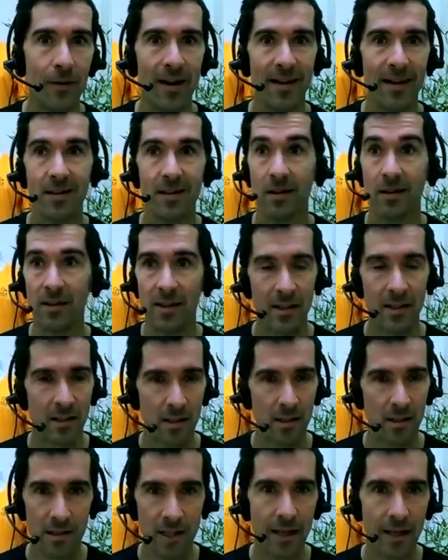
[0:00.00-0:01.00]
and I think it's
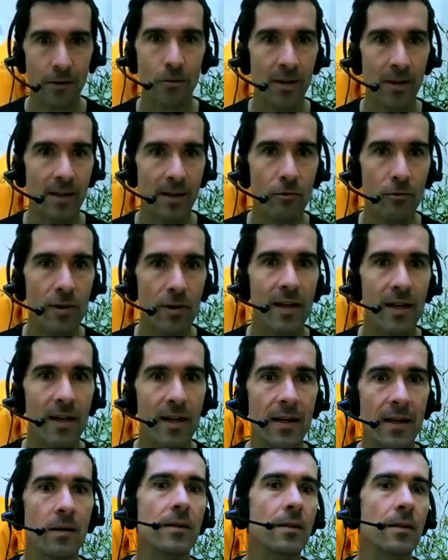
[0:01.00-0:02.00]
a genuinely really
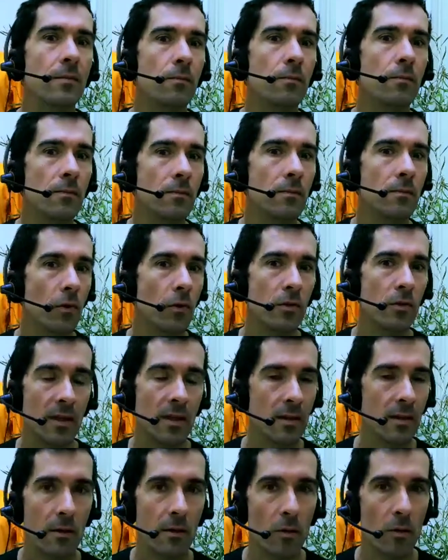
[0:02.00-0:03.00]
exciting project
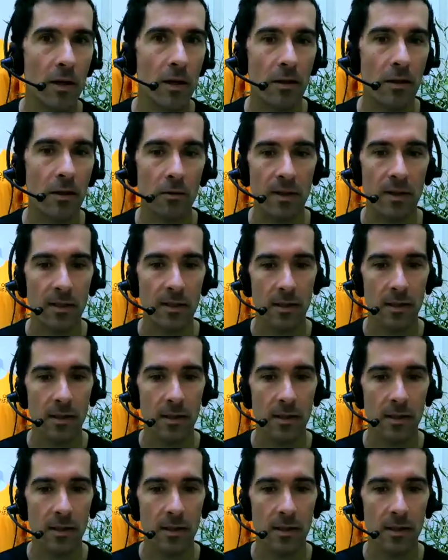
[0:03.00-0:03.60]
that you're working on, Chris.